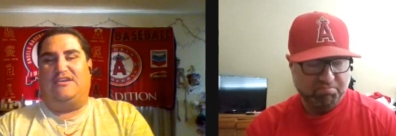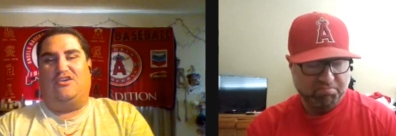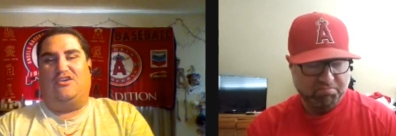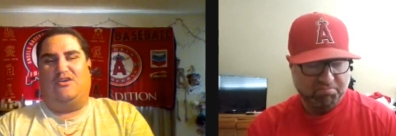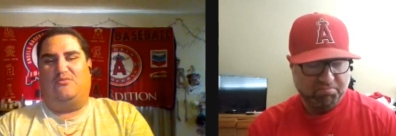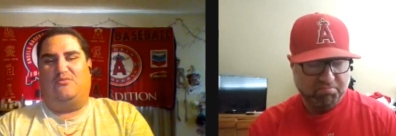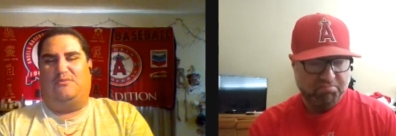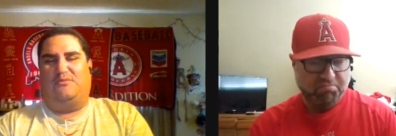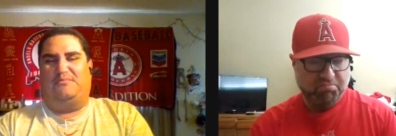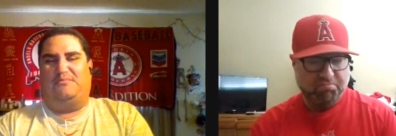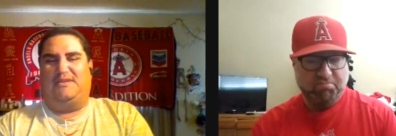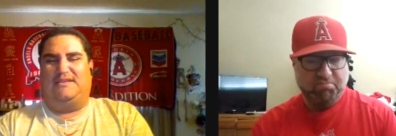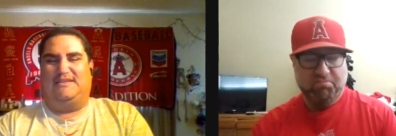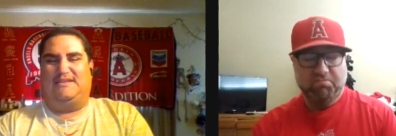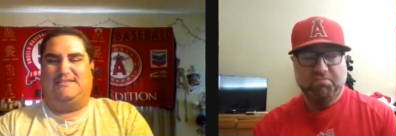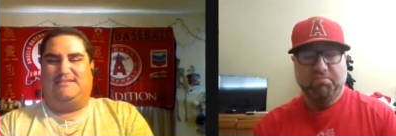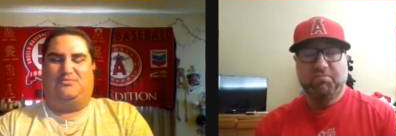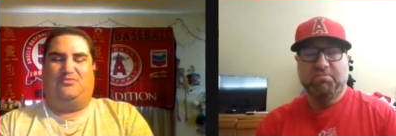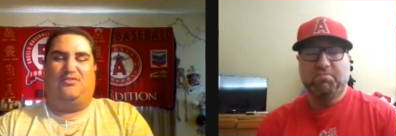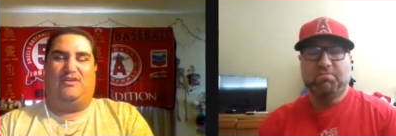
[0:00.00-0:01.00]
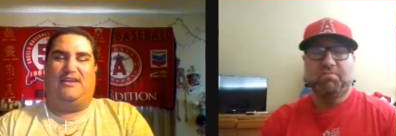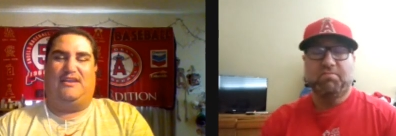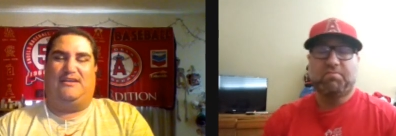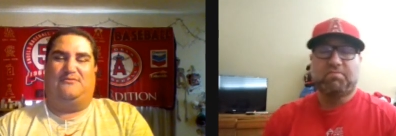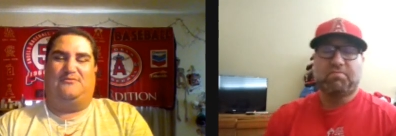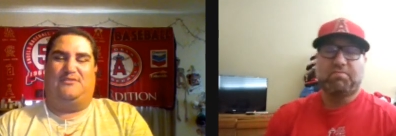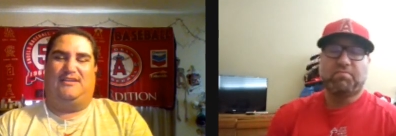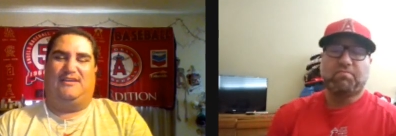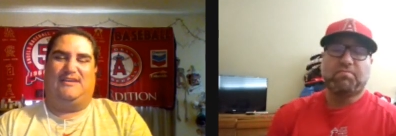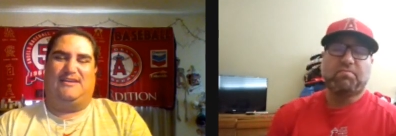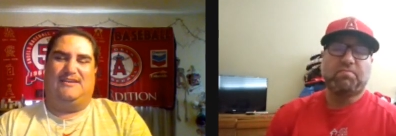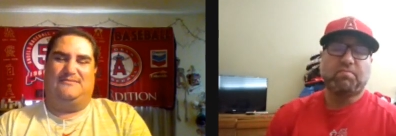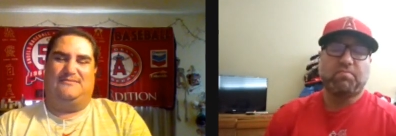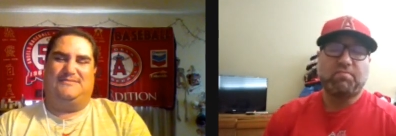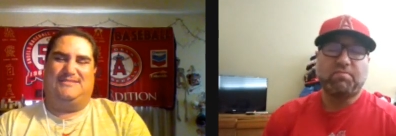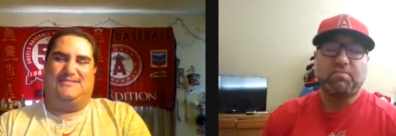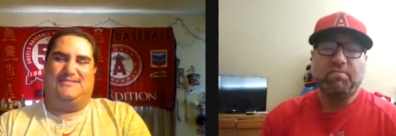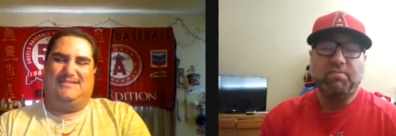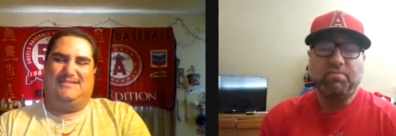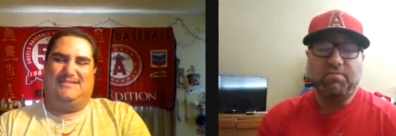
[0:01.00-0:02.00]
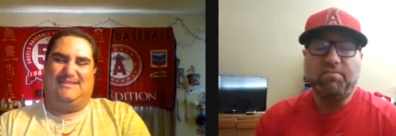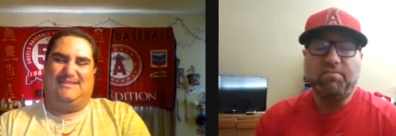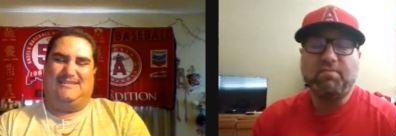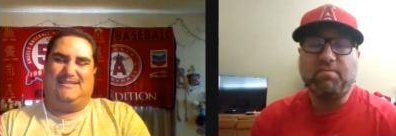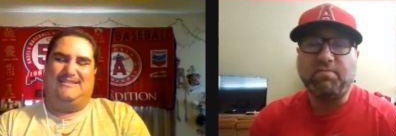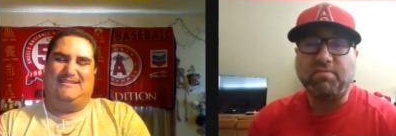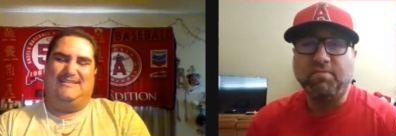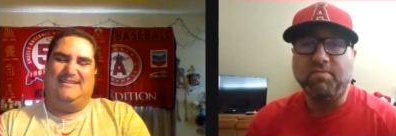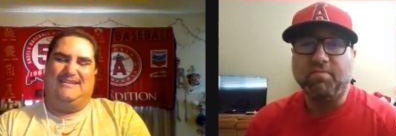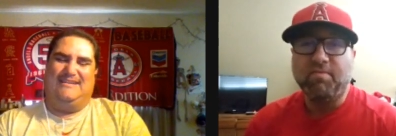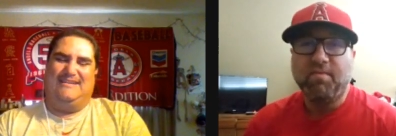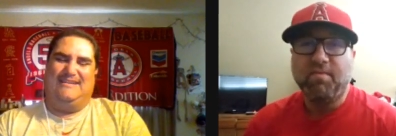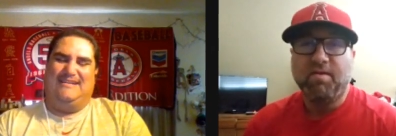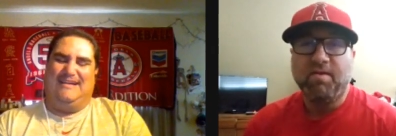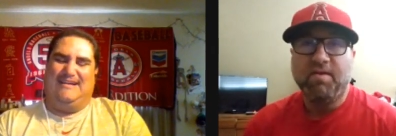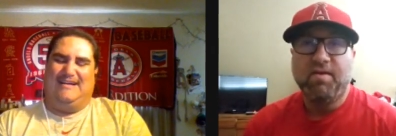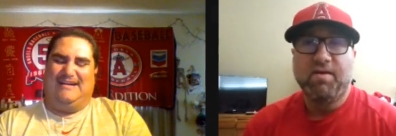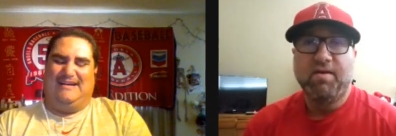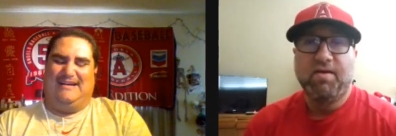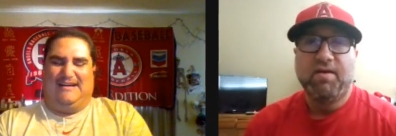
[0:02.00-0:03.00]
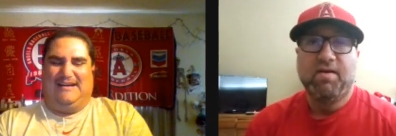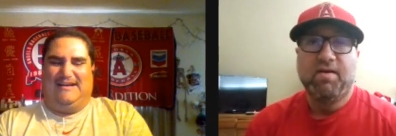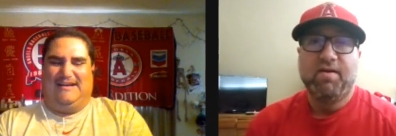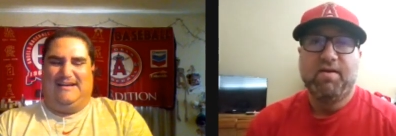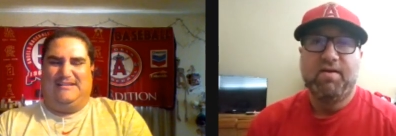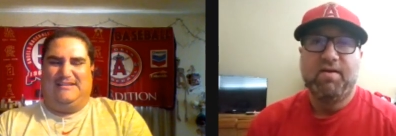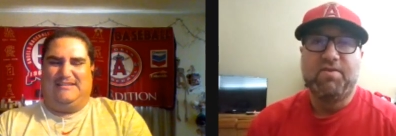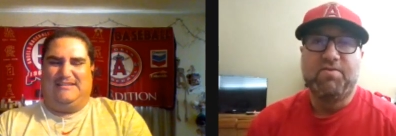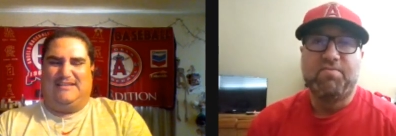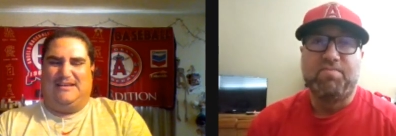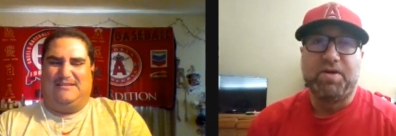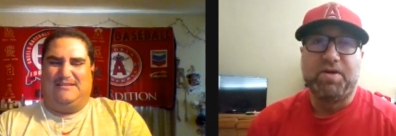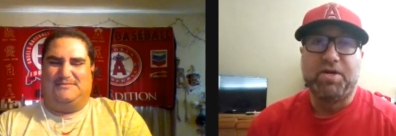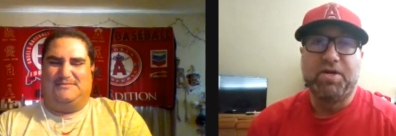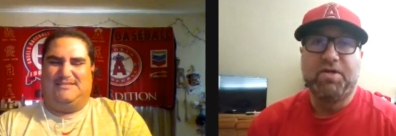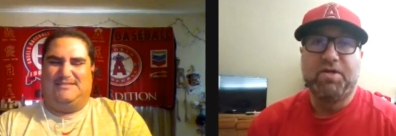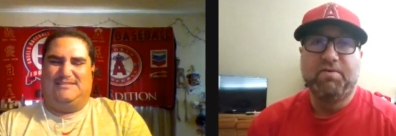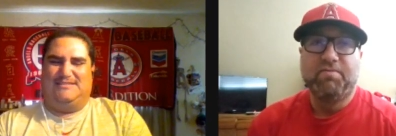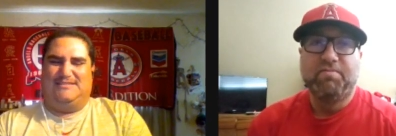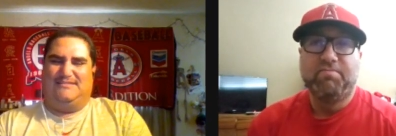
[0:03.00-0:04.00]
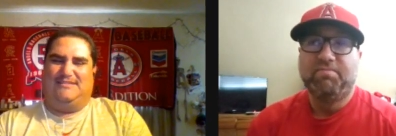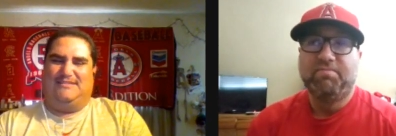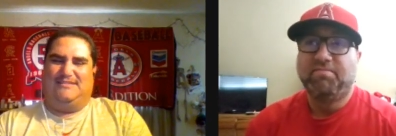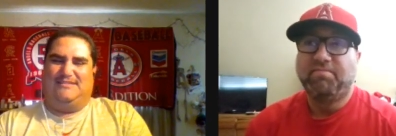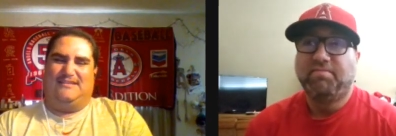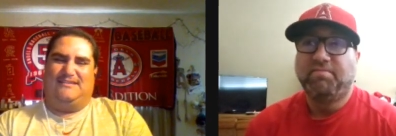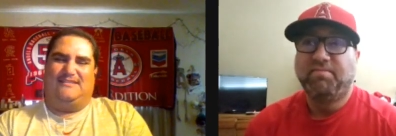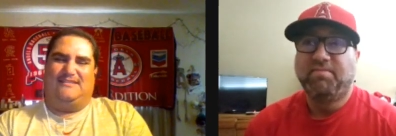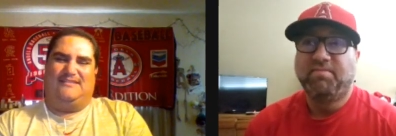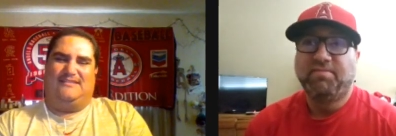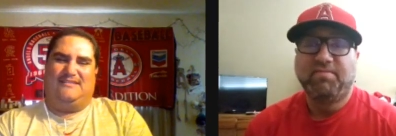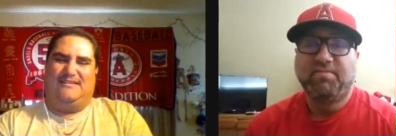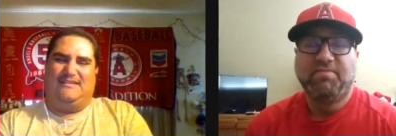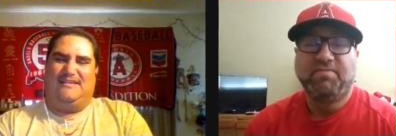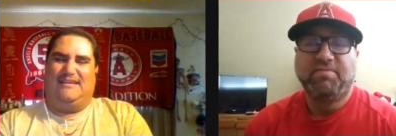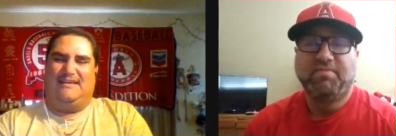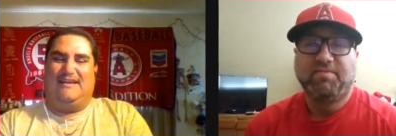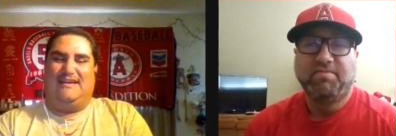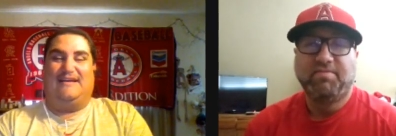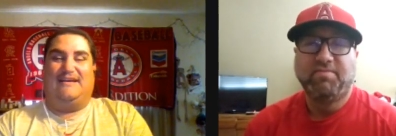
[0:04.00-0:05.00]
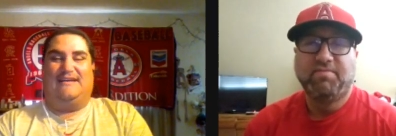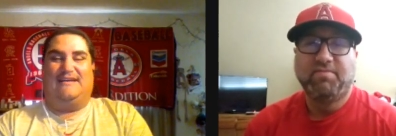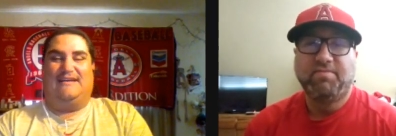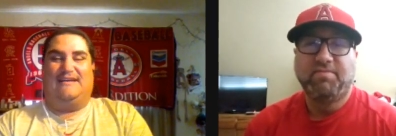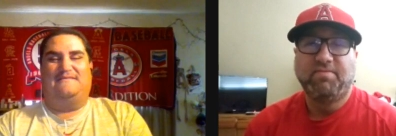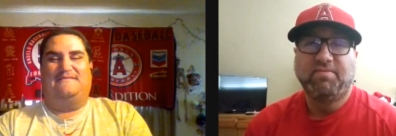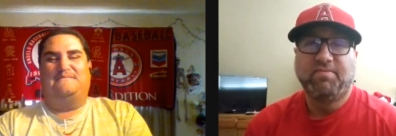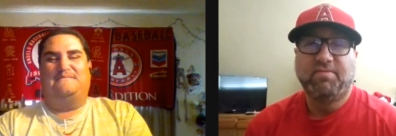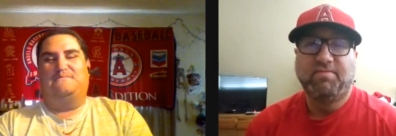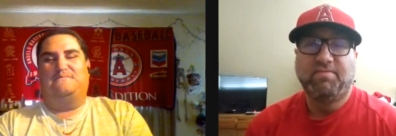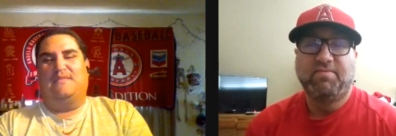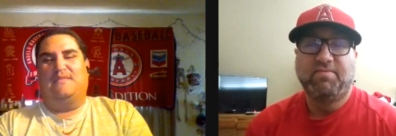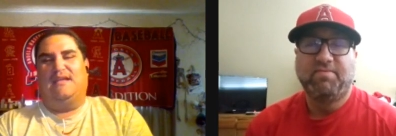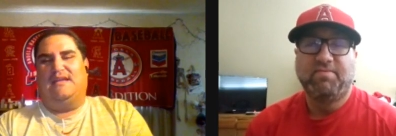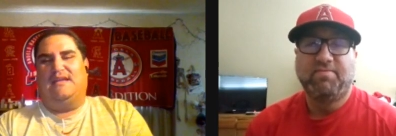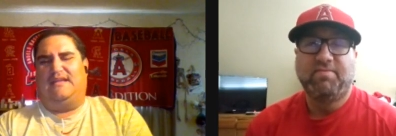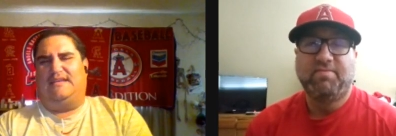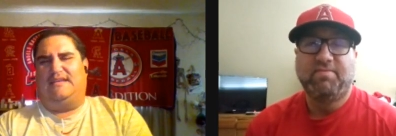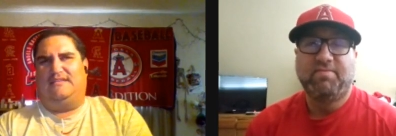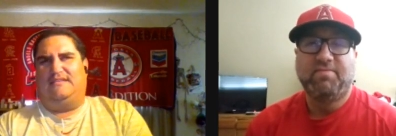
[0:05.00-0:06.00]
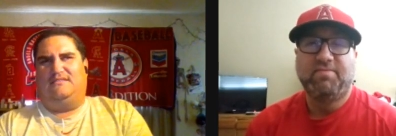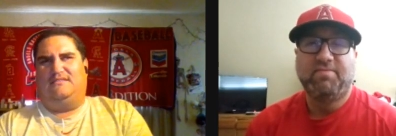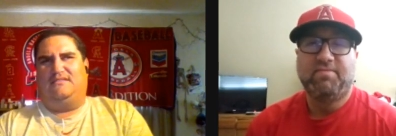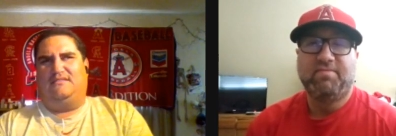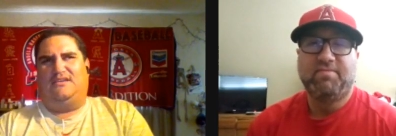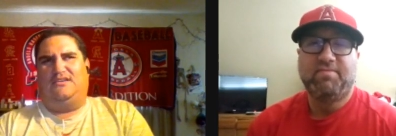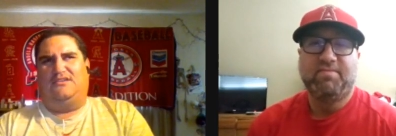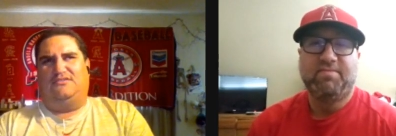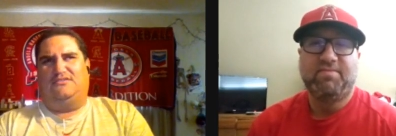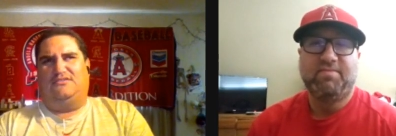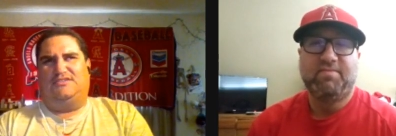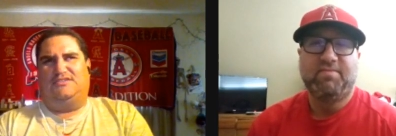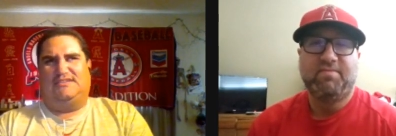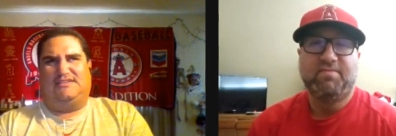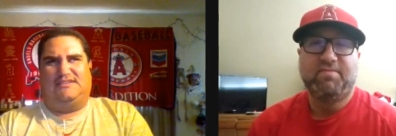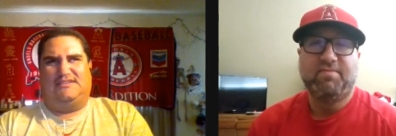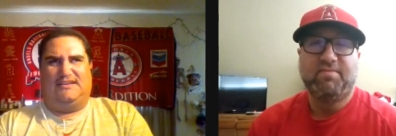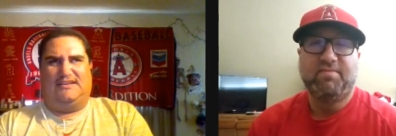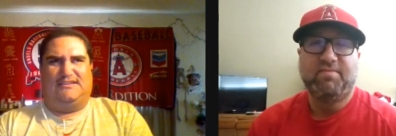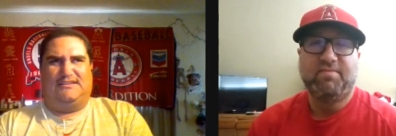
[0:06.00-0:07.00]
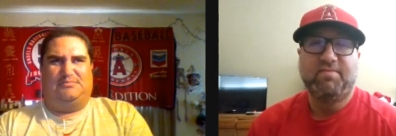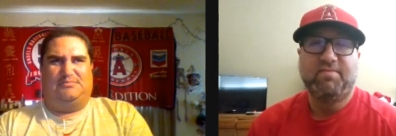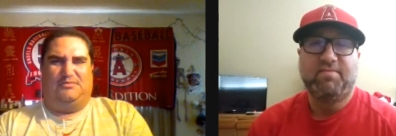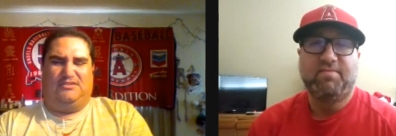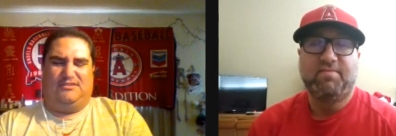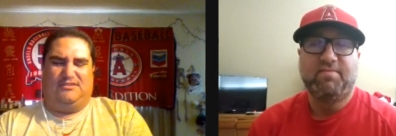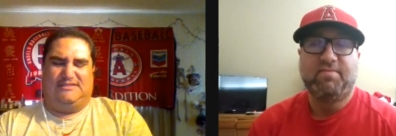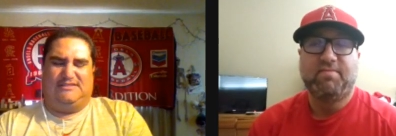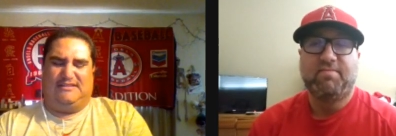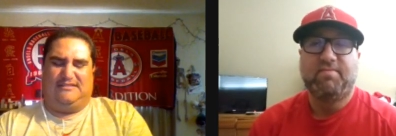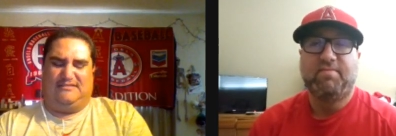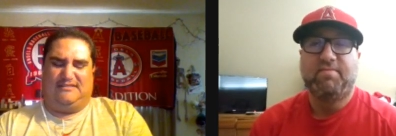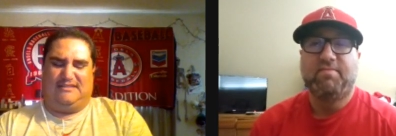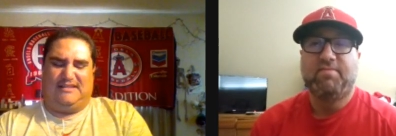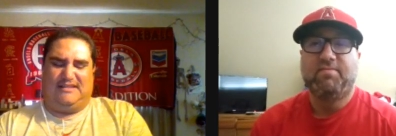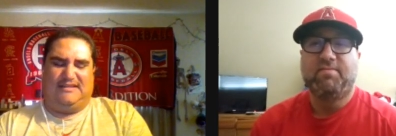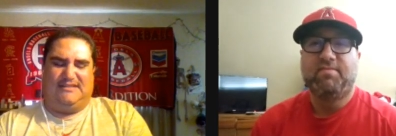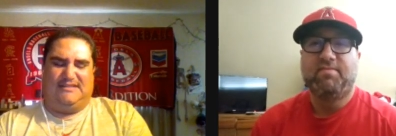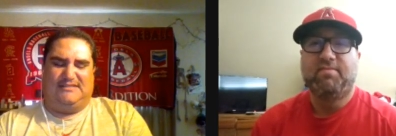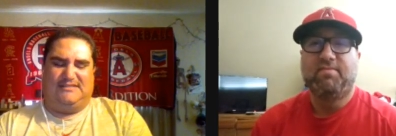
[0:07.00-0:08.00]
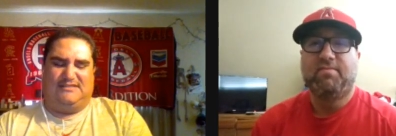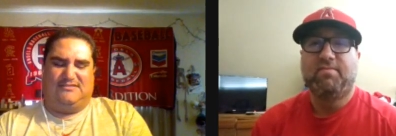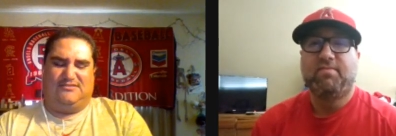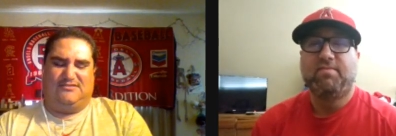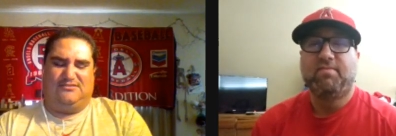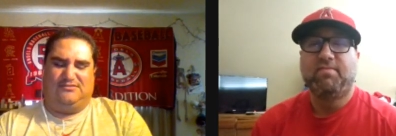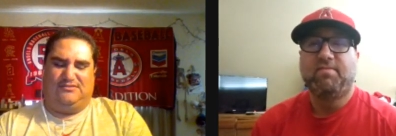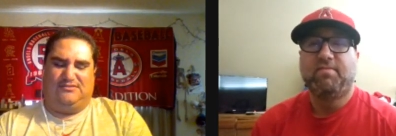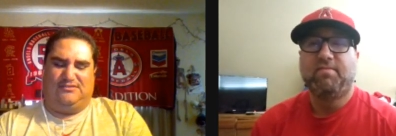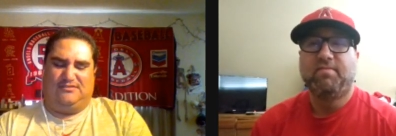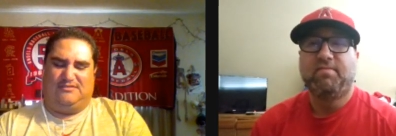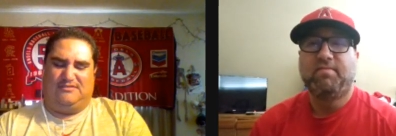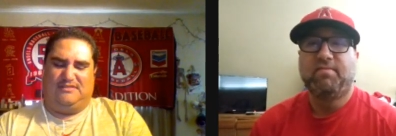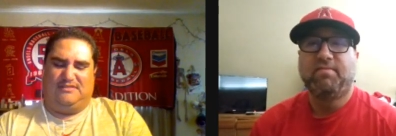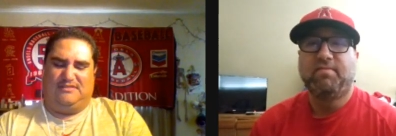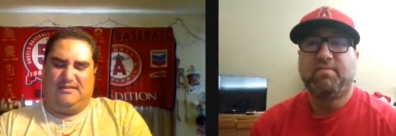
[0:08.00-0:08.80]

Speaker 1: I won't be disappointed when it comes to uh it's comes beer. to their yeah, and you know just to explore certain things are cool.